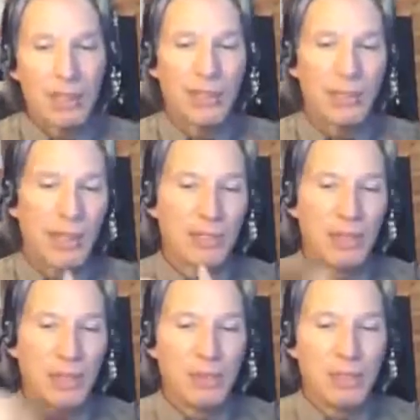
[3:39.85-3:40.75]
you take the
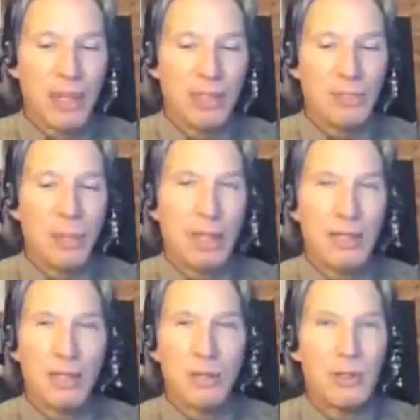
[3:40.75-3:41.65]
rest home in a doggy
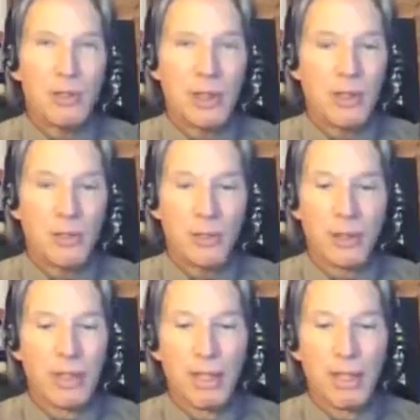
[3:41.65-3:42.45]
bag, and you're good to go.